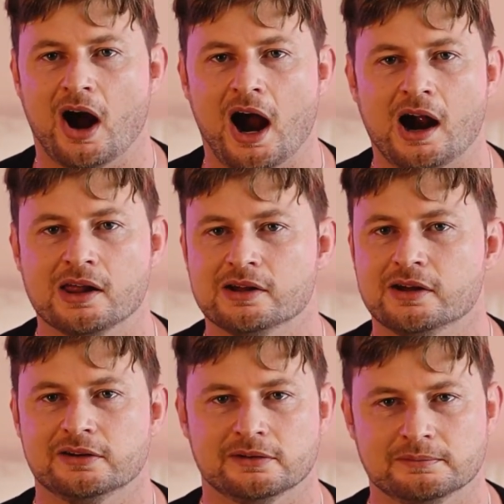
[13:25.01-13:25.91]

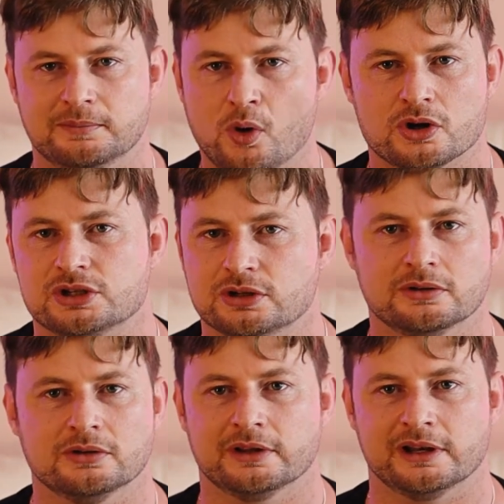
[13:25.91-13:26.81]
Ireland and
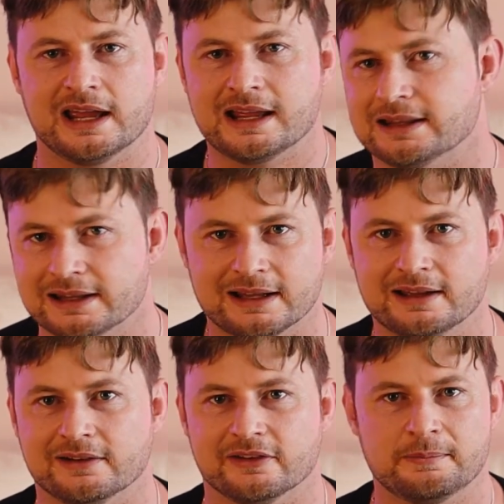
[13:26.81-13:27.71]
Portugal and
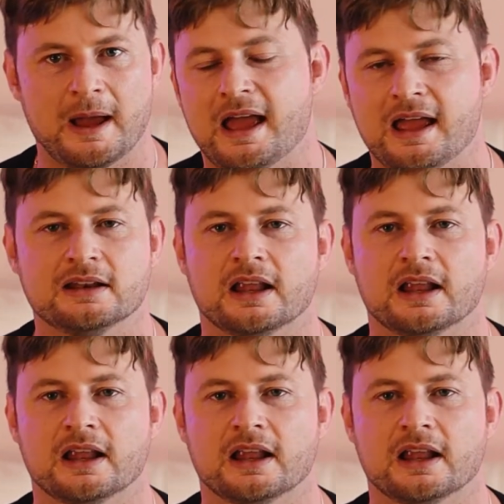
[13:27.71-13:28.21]
Italy and Spain.